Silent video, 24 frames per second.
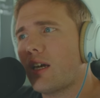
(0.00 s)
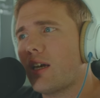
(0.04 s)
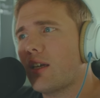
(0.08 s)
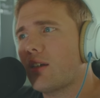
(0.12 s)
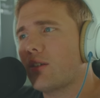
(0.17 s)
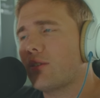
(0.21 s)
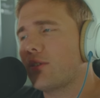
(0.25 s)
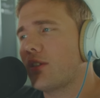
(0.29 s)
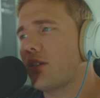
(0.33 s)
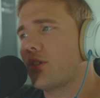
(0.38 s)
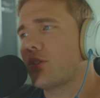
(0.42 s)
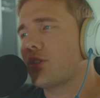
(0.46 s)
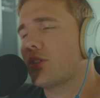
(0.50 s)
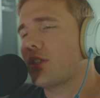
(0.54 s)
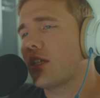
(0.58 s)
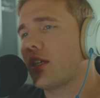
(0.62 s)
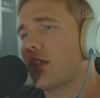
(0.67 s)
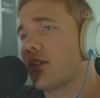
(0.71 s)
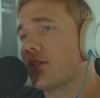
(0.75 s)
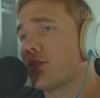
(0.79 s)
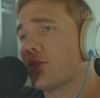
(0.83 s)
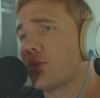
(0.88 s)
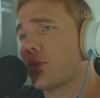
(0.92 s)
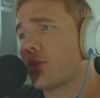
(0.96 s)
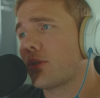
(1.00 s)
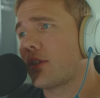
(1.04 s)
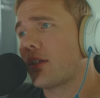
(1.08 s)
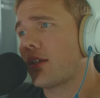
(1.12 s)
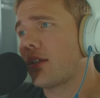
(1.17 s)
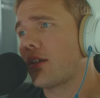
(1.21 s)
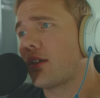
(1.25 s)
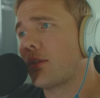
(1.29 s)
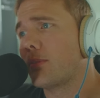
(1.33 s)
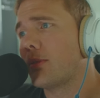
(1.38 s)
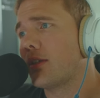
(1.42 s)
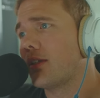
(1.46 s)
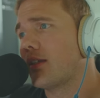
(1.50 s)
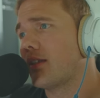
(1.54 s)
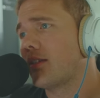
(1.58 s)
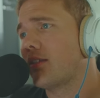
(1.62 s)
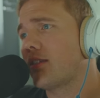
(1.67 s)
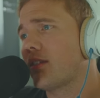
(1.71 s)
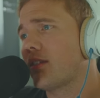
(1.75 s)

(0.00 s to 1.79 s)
I don't understand the story here, but it